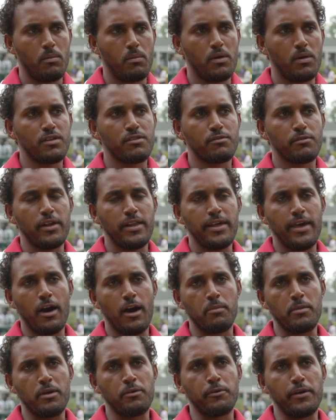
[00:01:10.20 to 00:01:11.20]
What has really
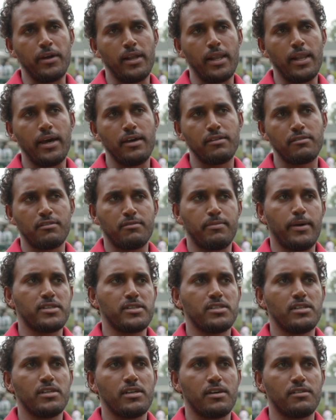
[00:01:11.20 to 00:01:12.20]
helped me realize,
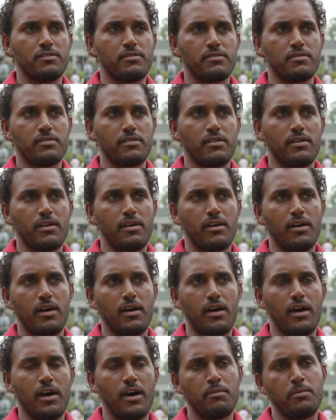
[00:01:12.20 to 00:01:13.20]
especially because
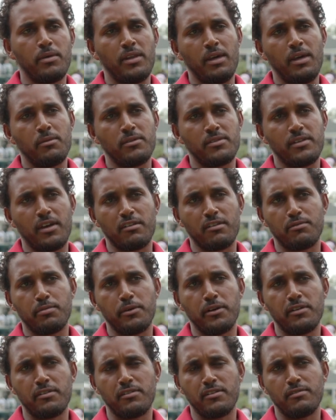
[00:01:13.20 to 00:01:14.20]
I've been able to
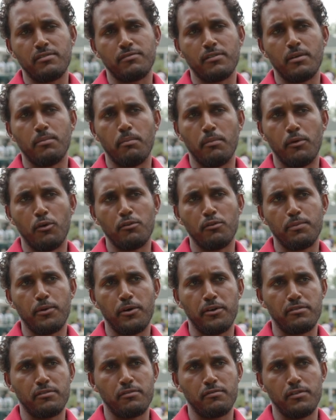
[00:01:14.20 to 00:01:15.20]
experience it from both
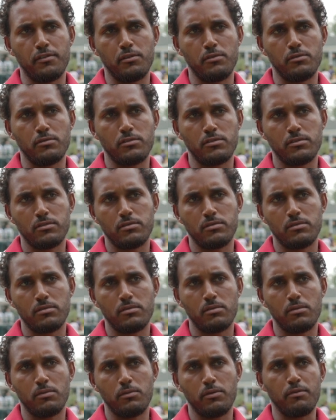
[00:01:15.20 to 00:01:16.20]
points of views,
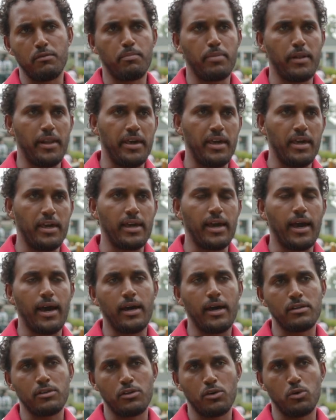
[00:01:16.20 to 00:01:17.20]
with playing
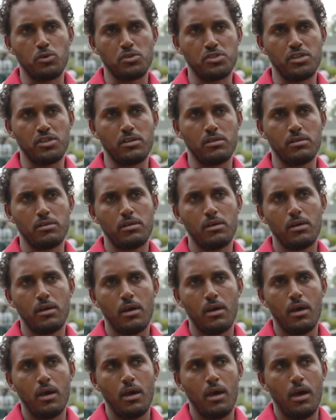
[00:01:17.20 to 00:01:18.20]
and coaching.
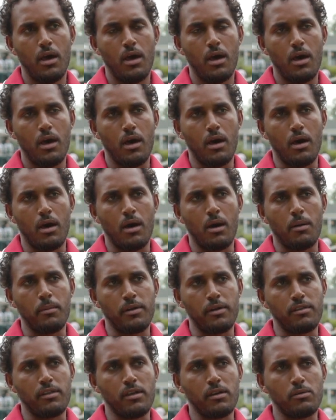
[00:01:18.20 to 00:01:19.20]
Um,
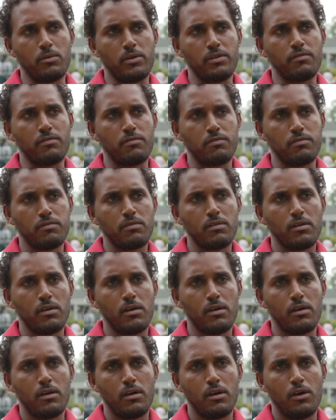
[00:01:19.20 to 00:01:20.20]
I think with
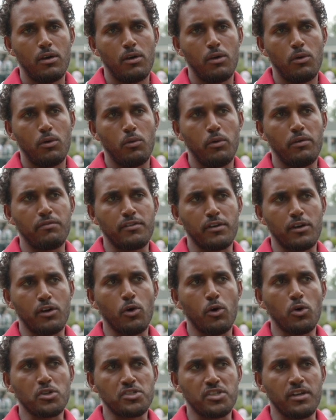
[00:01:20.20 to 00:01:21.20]
with the
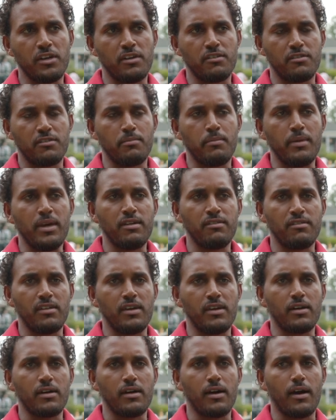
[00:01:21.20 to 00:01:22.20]
coaching, it's
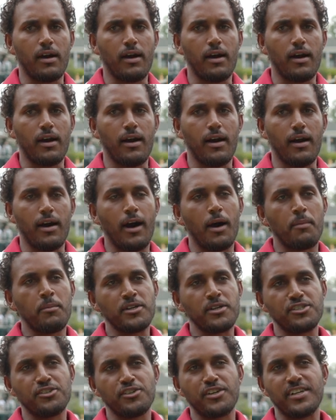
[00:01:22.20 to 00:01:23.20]
amazing how
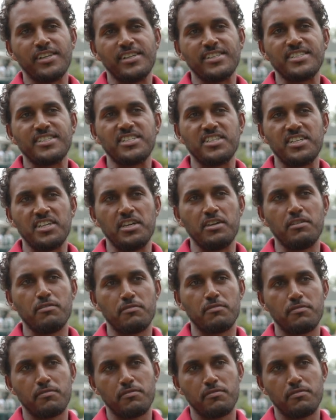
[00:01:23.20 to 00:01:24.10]
much you can achieve